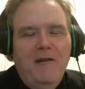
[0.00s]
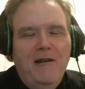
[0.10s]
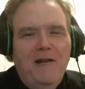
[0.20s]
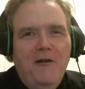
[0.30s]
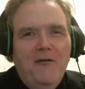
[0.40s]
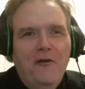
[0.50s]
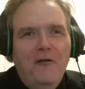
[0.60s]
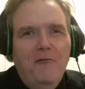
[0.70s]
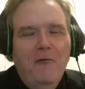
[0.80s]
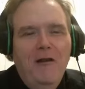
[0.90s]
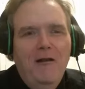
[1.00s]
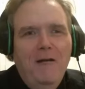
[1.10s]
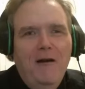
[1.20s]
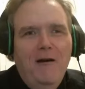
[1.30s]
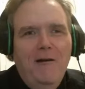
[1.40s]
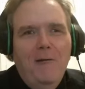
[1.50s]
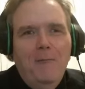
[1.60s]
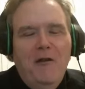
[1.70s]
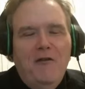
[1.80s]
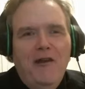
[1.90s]
And also,
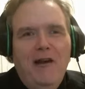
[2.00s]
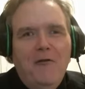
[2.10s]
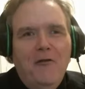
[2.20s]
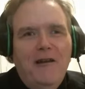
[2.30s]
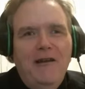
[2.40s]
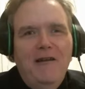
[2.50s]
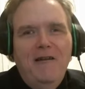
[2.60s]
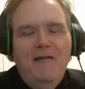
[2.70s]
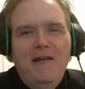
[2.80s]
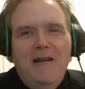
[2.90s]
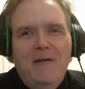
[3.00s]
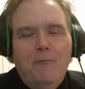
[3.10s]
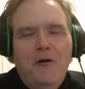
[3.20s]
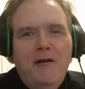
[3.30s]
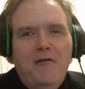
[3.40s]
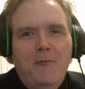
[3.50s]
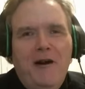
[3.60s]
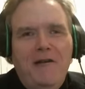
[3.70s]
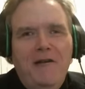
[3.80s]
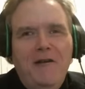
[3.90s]
it sounds like I could probably get some
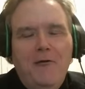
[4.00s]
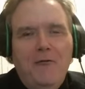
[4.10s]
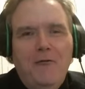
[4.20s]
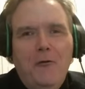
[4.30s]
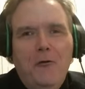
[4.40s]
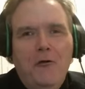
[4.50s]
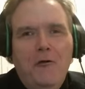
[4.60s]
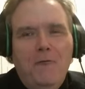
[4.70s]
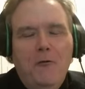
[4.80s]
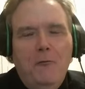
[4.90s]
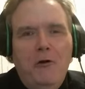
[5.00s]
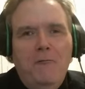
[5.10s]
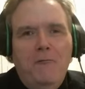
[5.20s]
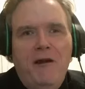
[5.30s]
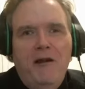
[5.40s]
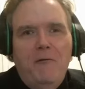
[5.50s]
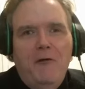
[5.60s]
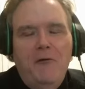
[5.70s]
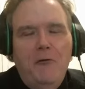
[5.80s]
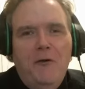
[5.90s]
ideas for motivating
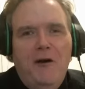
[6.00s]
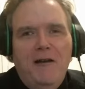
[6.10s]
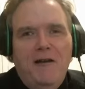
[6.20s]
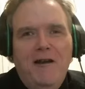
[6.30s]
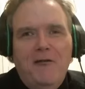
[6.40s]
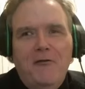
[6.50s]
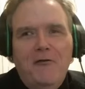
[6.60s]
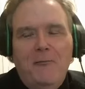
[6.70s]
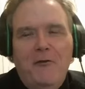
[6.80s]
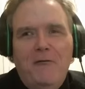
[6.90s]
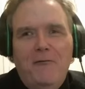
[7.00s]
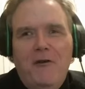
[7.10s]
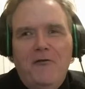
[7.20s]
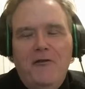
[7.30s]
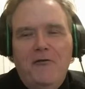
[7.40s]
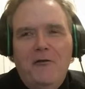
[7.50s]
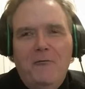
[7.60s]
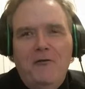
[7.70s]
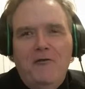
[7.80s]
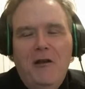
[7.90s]
the new podcasters at PodFest this year, which